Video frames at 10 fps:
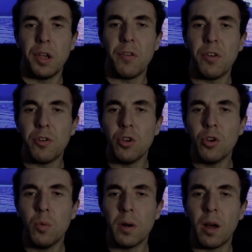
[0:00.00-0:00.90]
If you
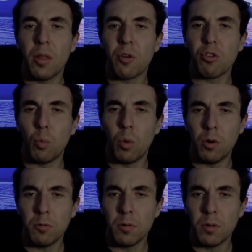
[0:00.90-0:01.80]
do what others
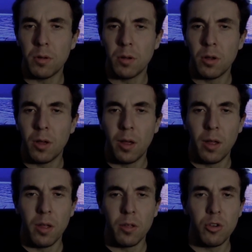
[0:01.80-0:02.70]
won't,
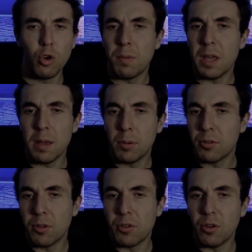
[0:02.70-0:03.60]
you'll be able
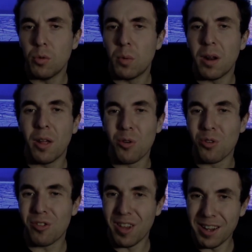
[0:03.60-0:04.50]
to do what
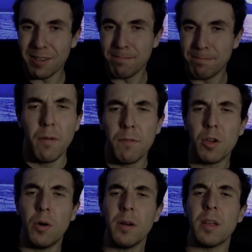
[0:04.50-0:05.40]
others can't. You
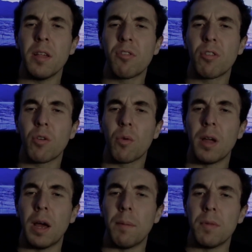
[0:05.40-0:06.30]
go on
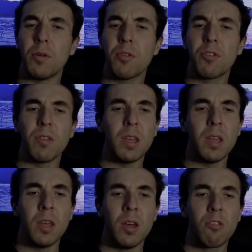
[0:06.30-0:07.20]
Instagram, you'll
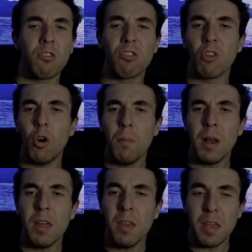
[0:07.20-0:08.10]
see so
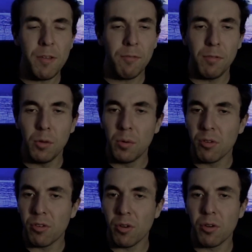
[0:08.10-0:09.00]
many
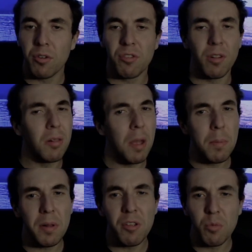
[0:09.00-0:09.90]
influencers,
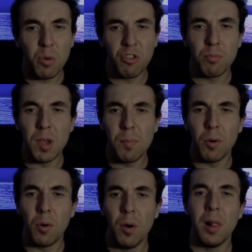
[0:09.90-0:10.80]
celebrities, rich
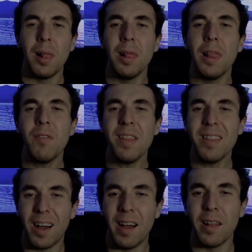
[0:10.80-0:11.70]
people living
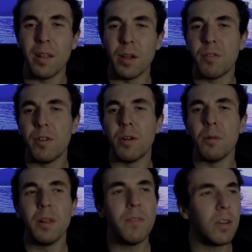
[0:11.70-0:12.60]
the high life,
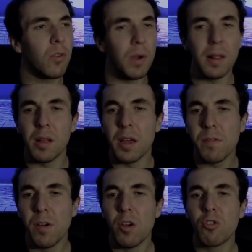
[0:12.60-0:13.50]
living a great
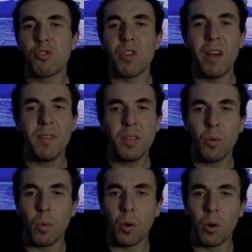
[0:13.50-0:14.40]
life, traveling the
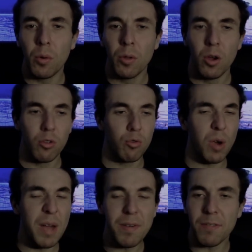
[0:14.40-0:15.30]
world,
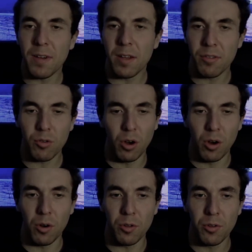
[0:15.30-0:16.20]
driving fast
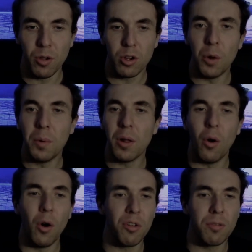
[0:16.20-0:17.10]
cars, going to
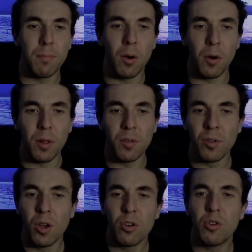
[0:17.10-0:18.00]
awesome parties,
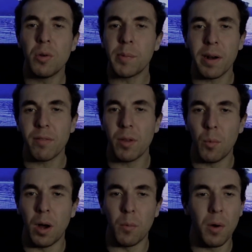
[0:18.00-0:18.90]
doing whatever they
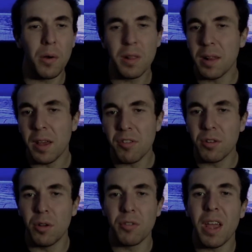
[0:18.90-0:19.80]
want, wearing the nice
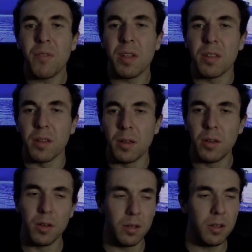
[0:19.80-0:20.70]
clothes, everything.
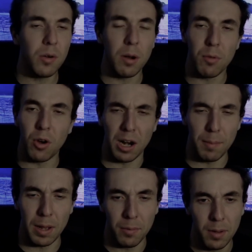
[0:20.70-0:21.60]
You know what I'm talking
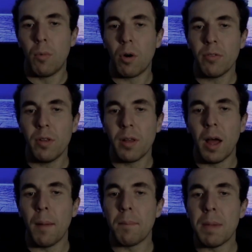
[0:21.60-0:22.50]
about. More often than
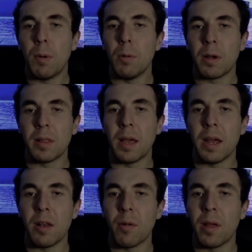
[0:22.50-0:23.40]
not, people look at
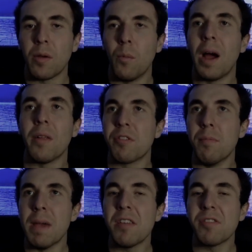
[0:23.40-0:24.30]
that and you're like, wow, that's
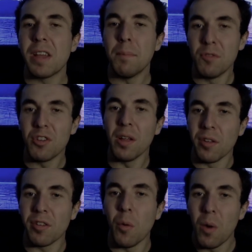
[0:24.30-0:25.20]
amazing. I'm
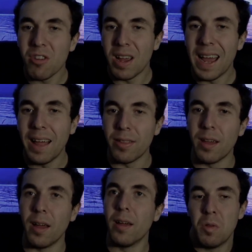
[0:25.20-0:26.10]
jealous. I wish I had
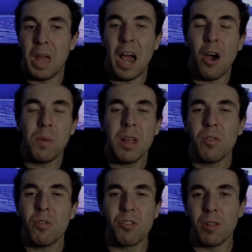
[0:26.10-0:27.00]
that. How many of
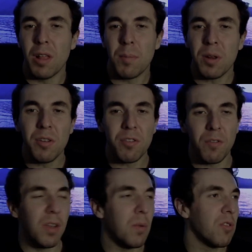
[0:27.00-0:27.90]
those celebrities or
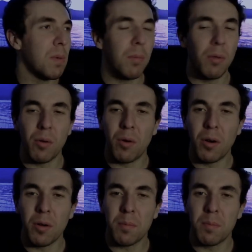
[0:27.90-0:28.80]
famous people there
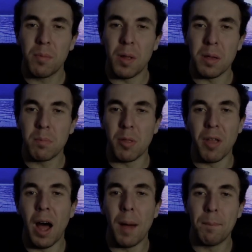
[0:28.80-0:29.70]
are, like the
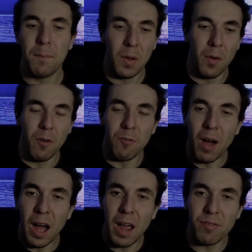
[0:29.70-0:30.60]
top
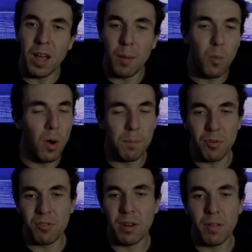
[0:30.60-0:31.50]
five, top
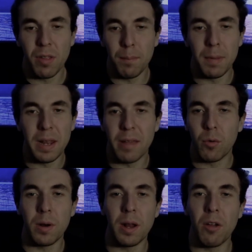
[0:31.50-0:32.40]
1% of them, and
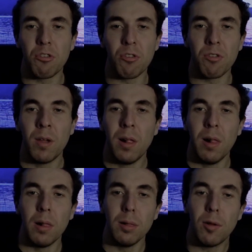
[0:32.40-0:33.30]
everyone else just
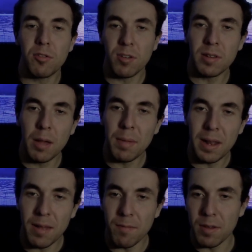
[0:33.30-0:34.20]
looks on them at
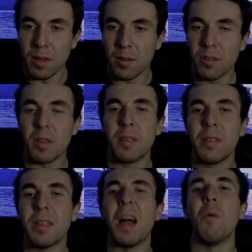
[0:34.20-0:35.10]
envy. It's like,
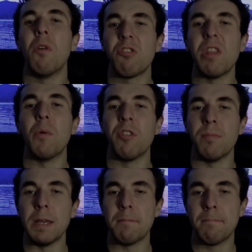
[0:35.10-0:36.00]
I wish that was me.